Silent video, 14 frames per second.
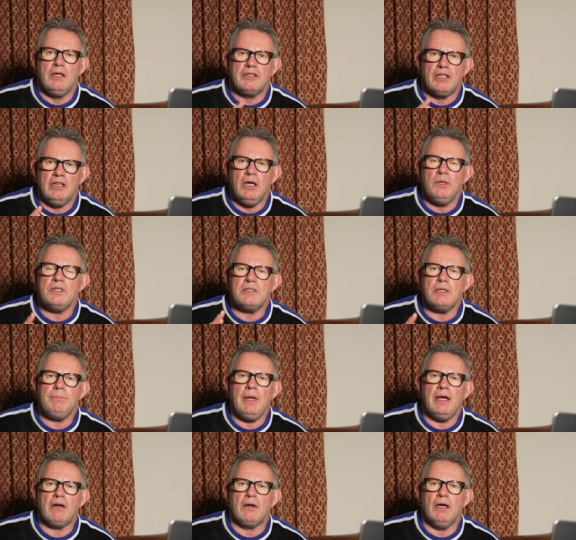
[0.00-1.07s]
The Lotus
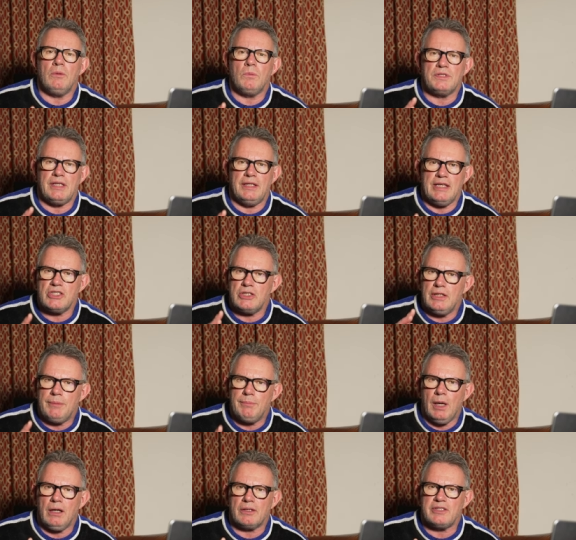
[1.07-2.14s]
Emira was initially
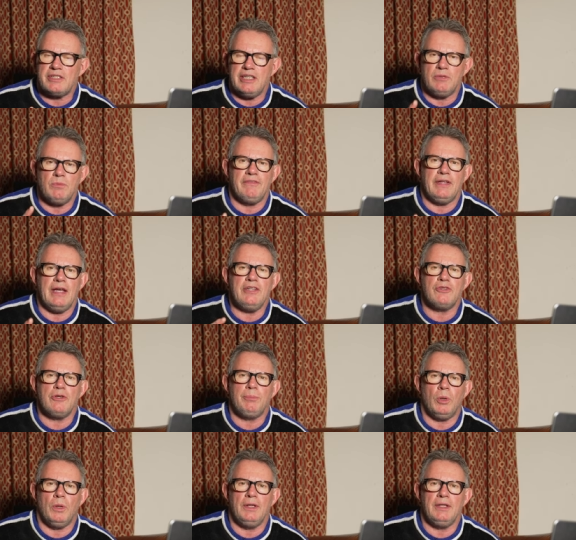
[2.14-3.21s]
marketed with an entry
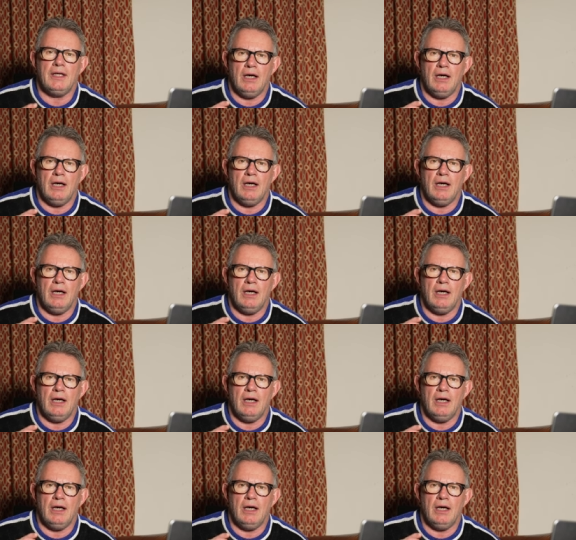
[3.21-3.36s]
point